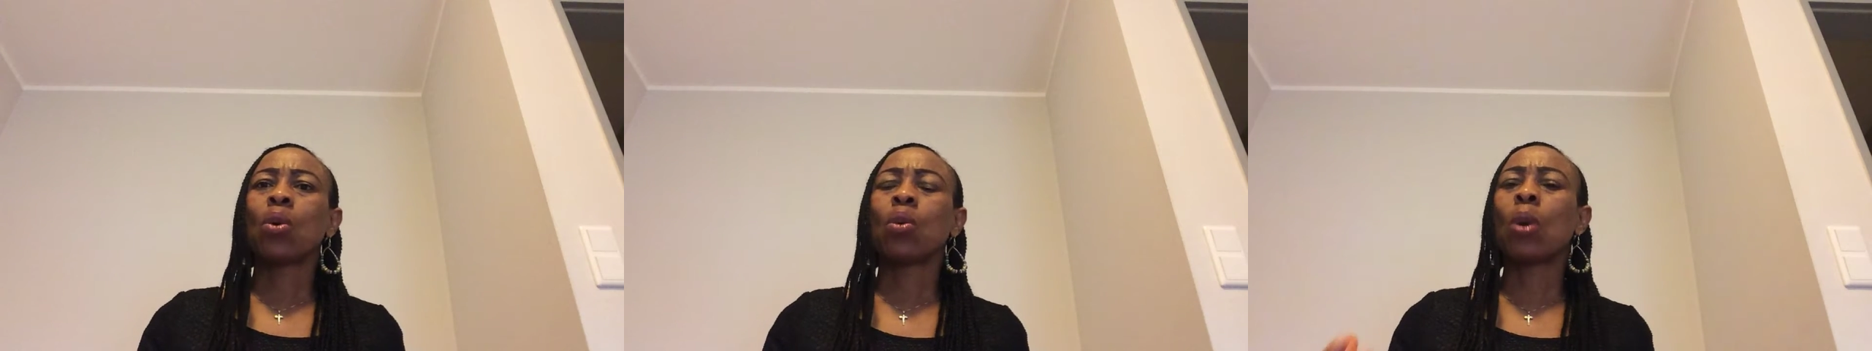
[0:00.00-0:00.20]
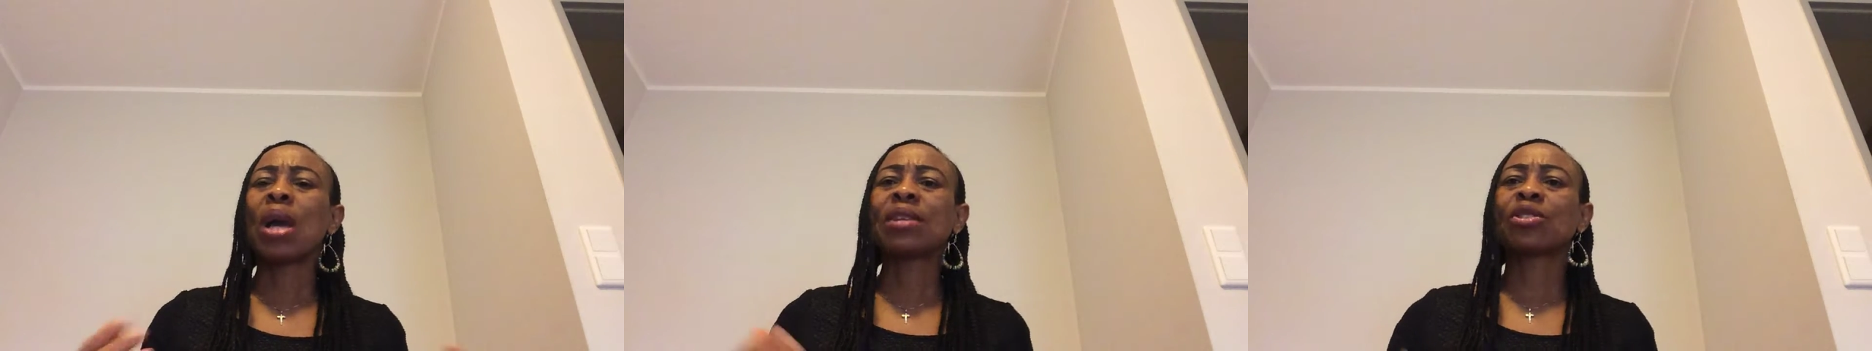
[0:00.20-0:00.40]

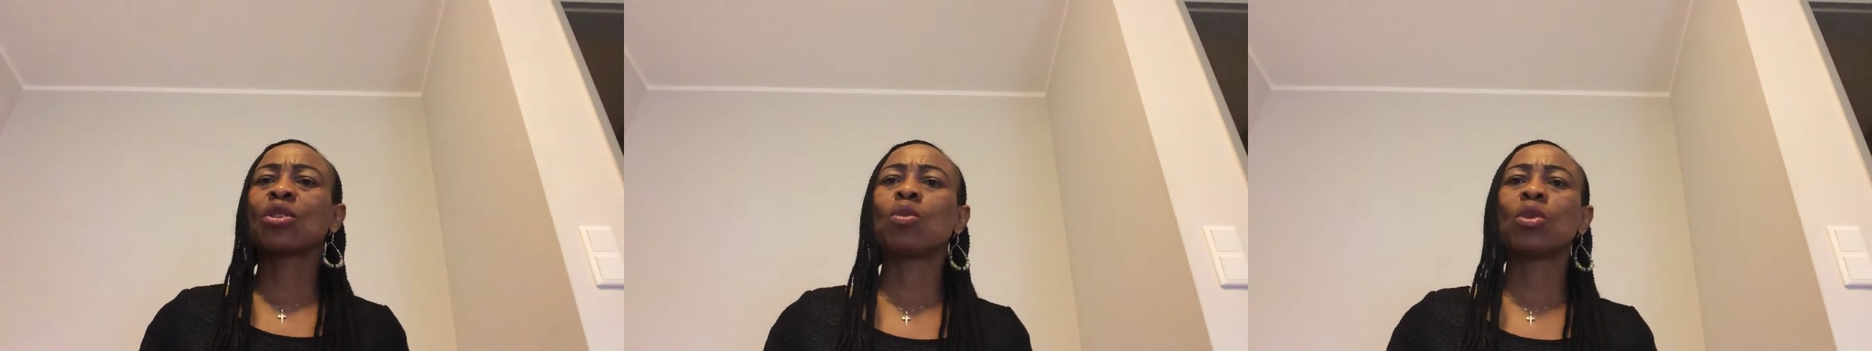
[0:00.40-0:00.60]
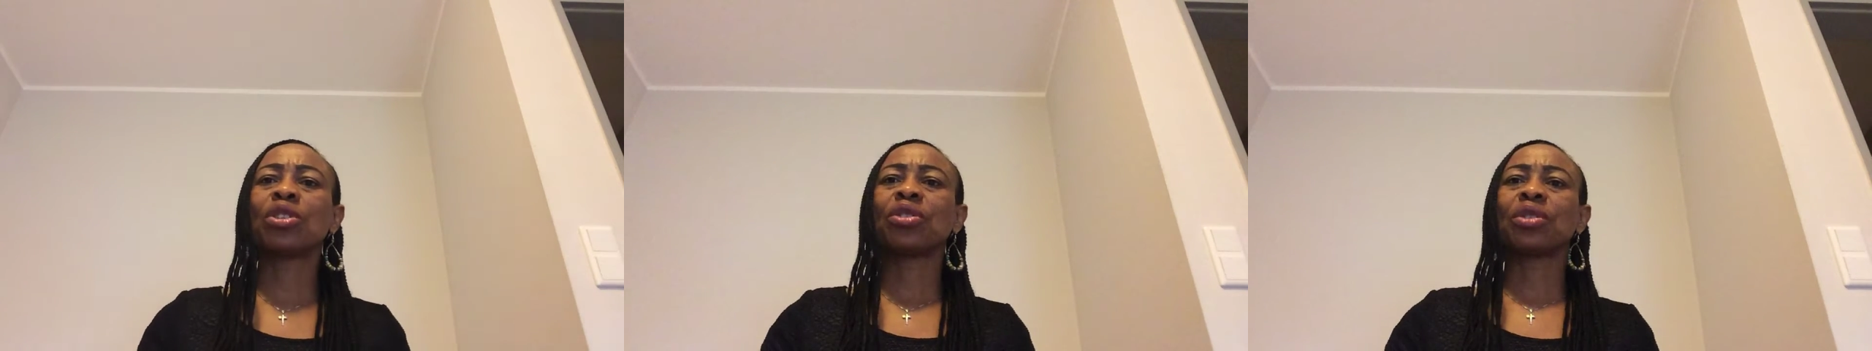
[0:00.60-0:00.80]
why
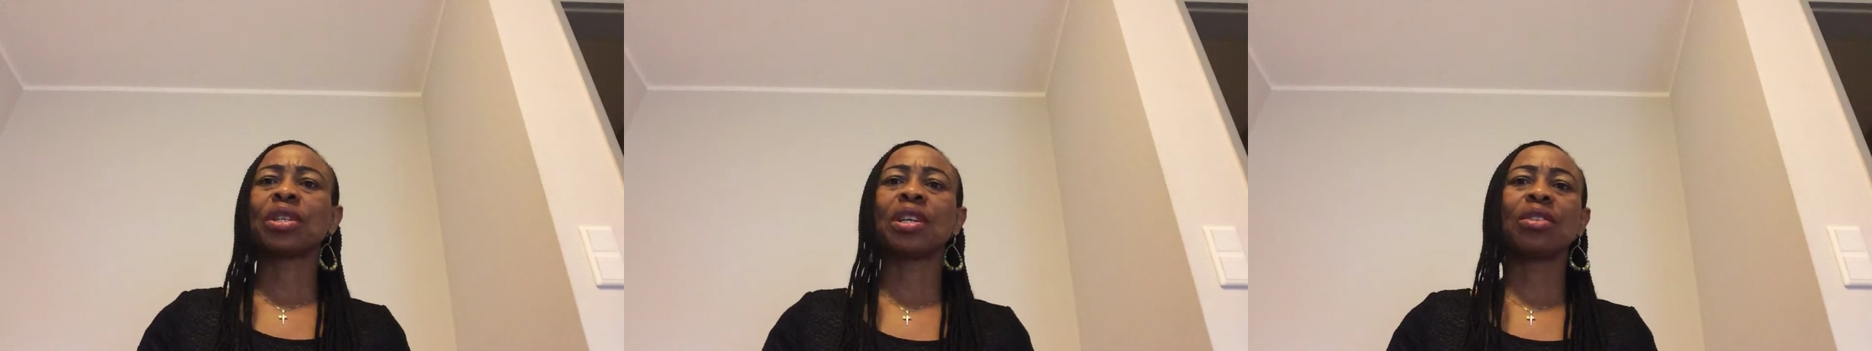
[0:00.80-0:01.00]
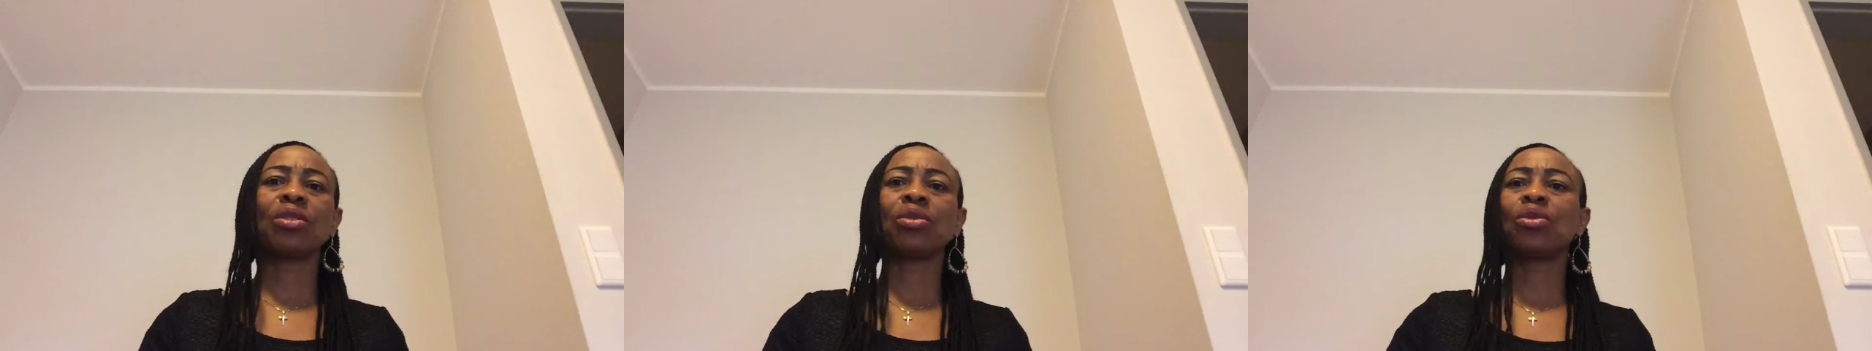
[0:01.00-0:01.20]
someone should
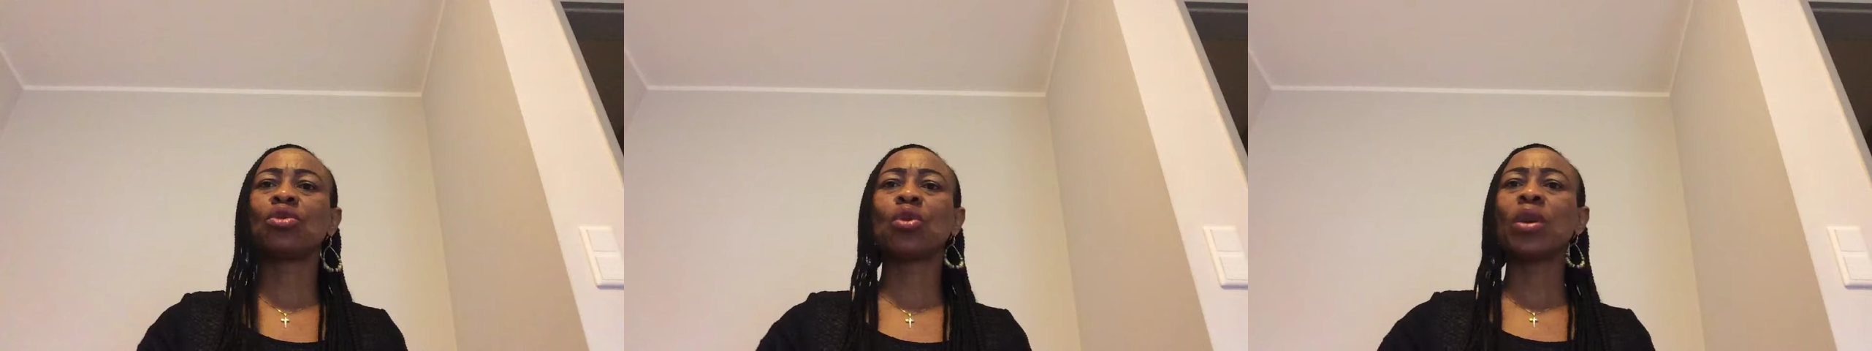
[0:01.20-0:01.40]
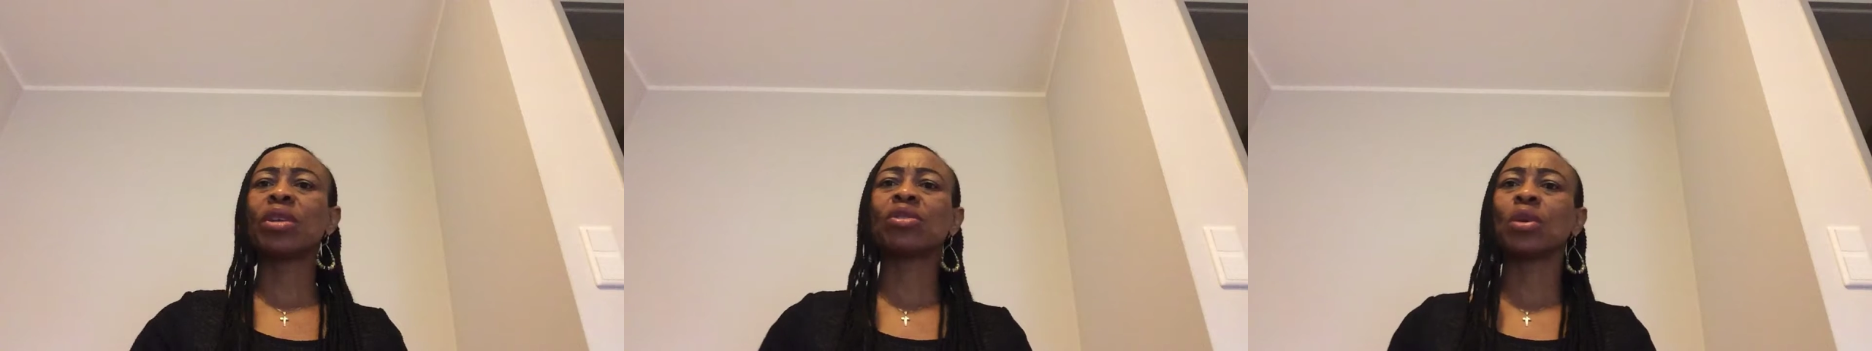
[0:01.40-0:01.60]
tell you
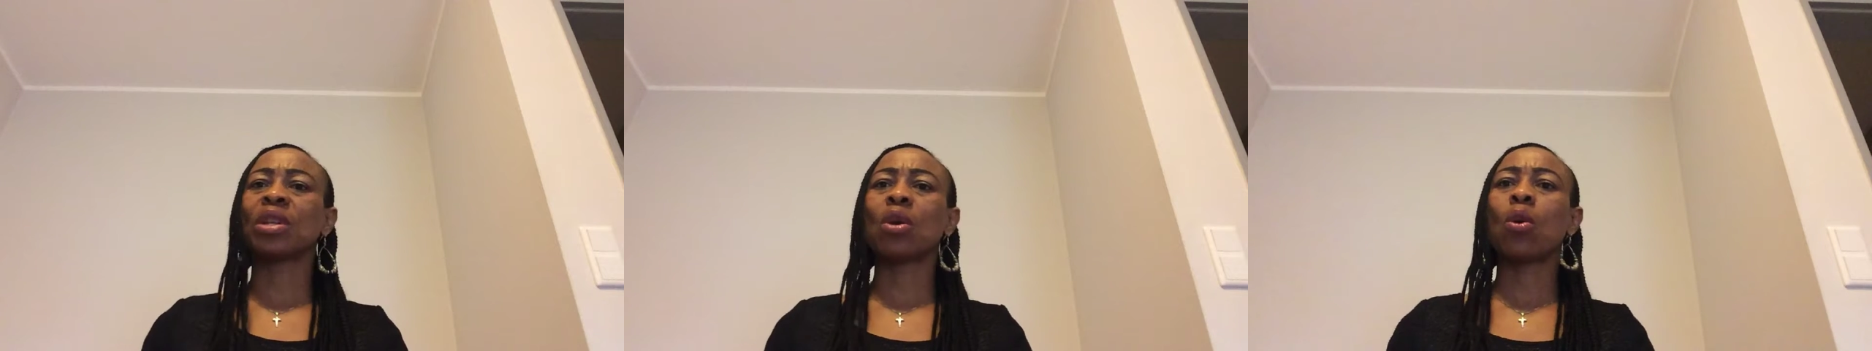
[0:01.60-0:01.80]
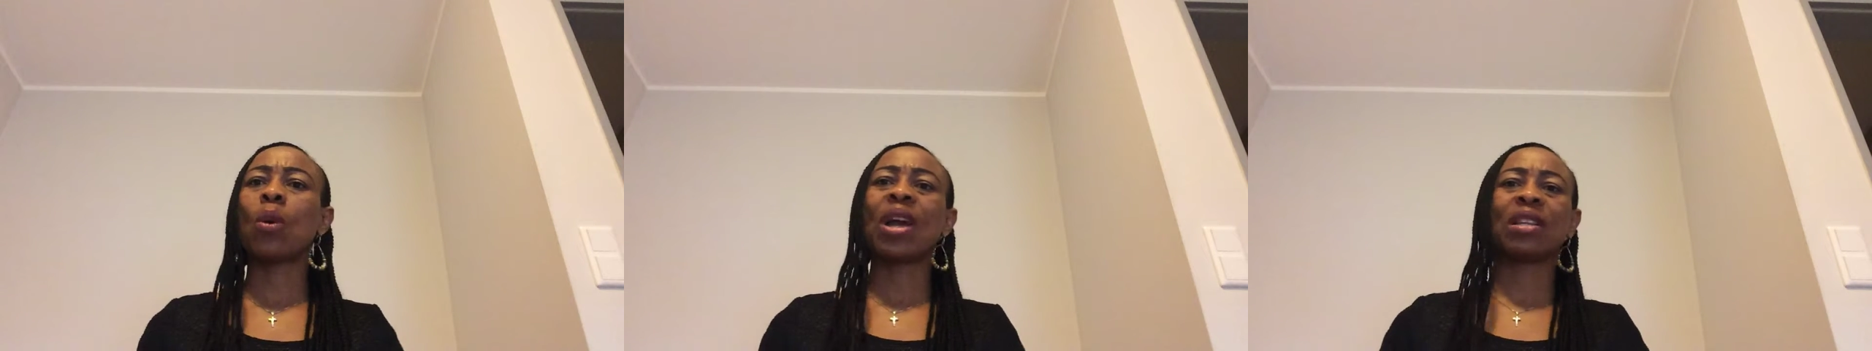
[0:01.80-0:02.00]
do it to
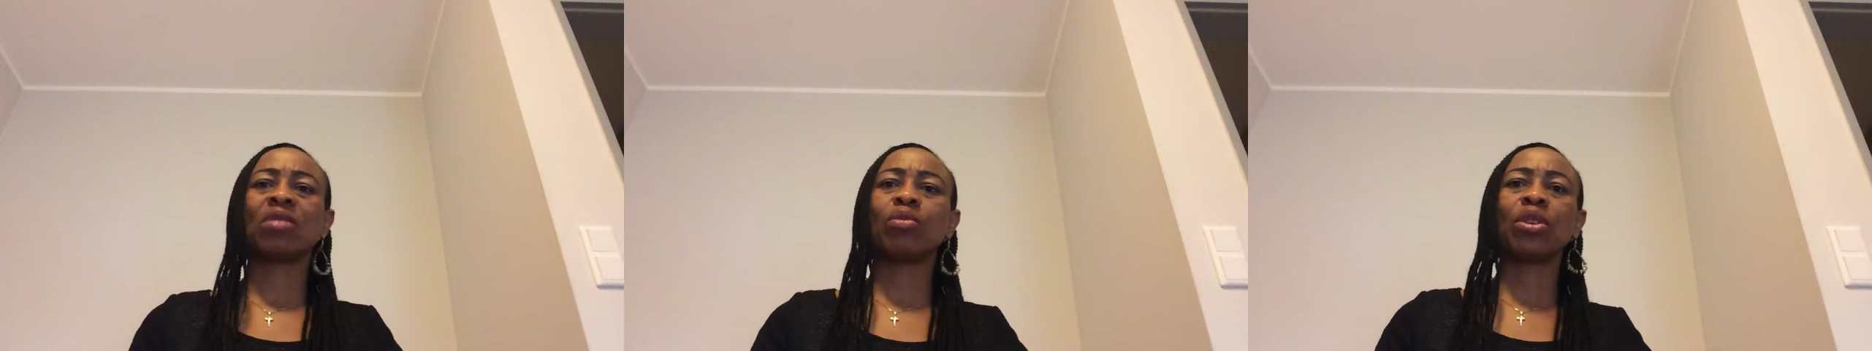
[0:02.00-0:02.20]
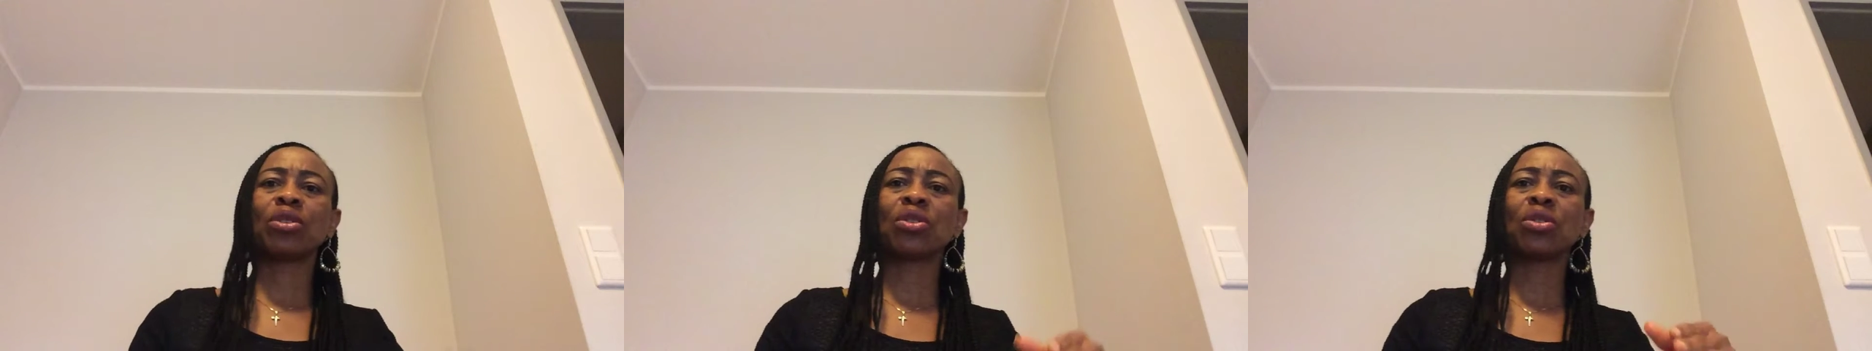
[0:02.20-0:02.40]
the white,
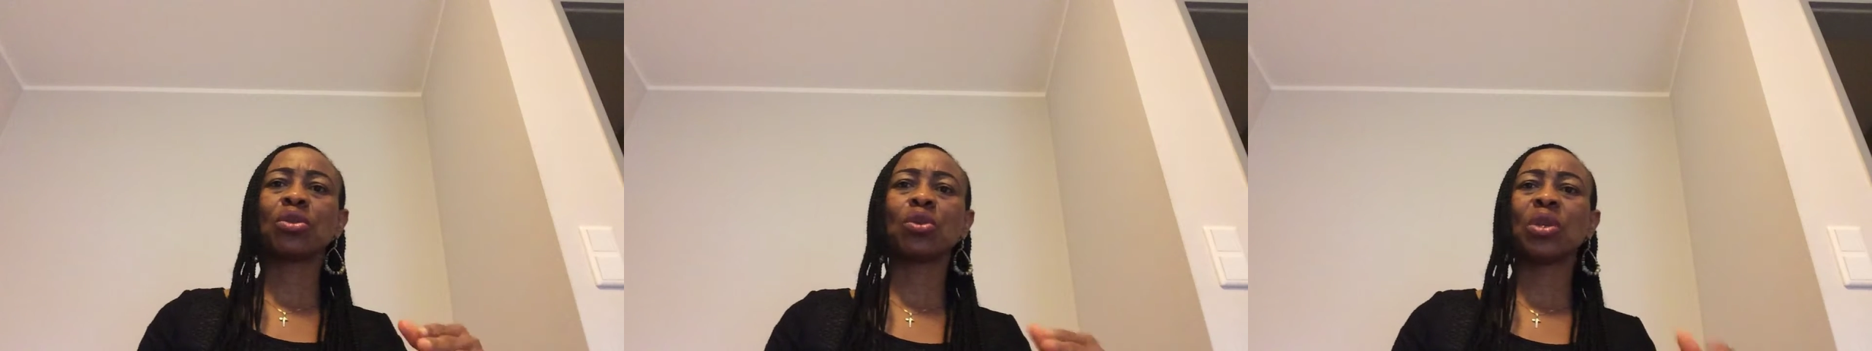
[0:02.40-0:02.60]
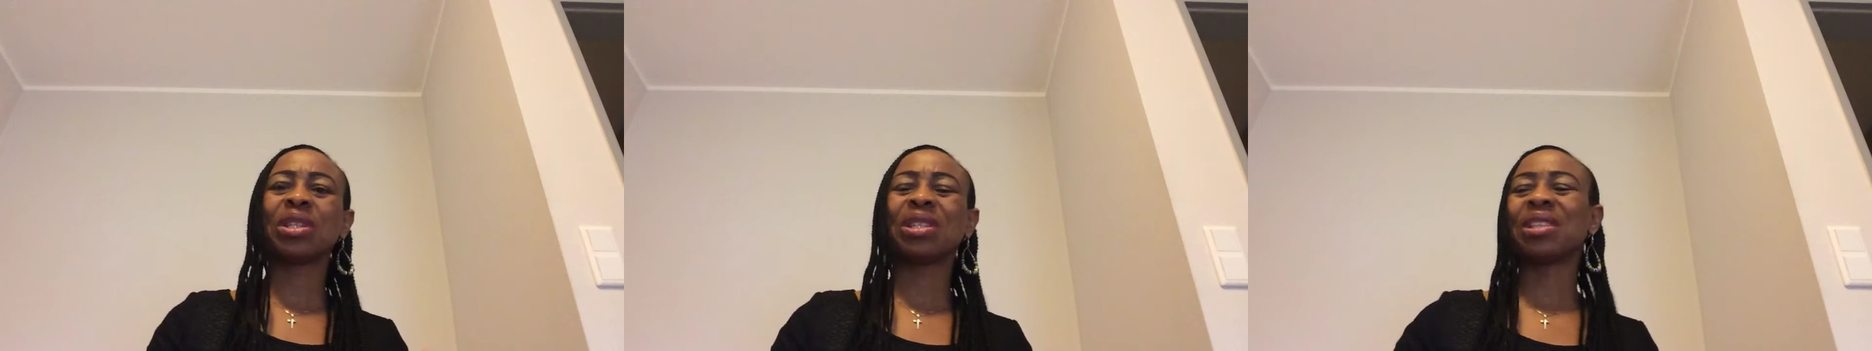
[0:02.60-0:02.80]
but
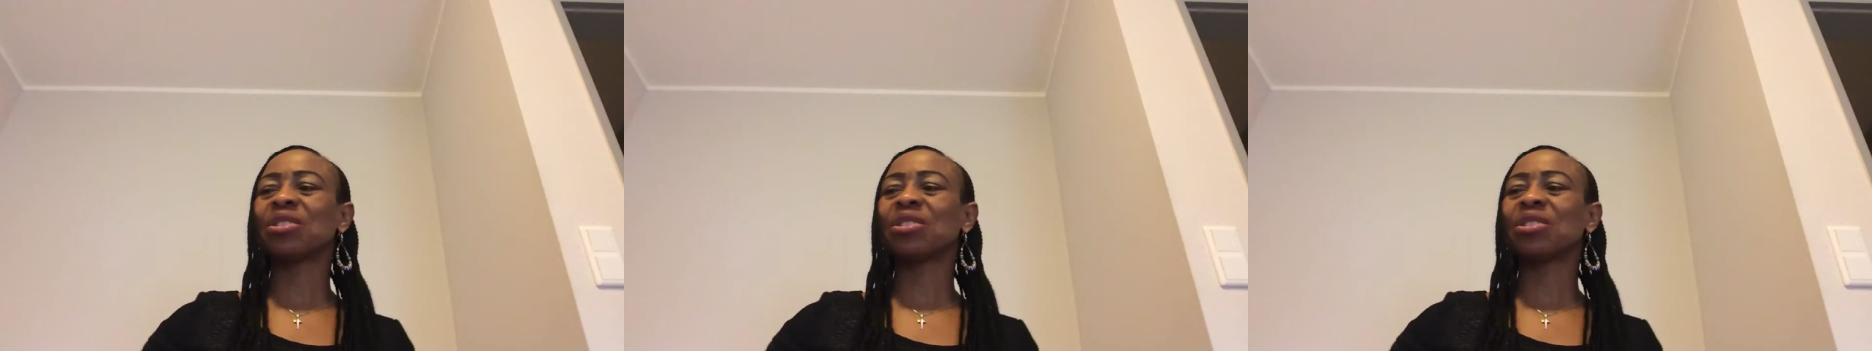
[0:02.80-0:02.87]
don't do it.